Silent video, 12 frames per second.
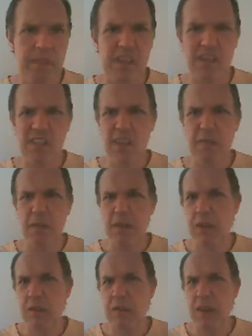
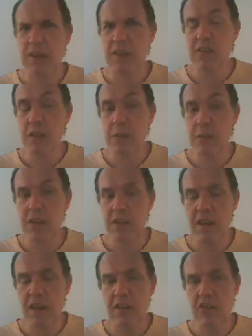something of a similar
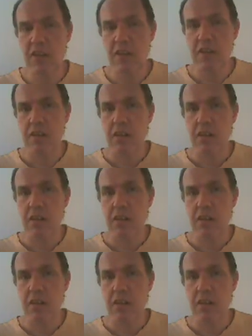nature,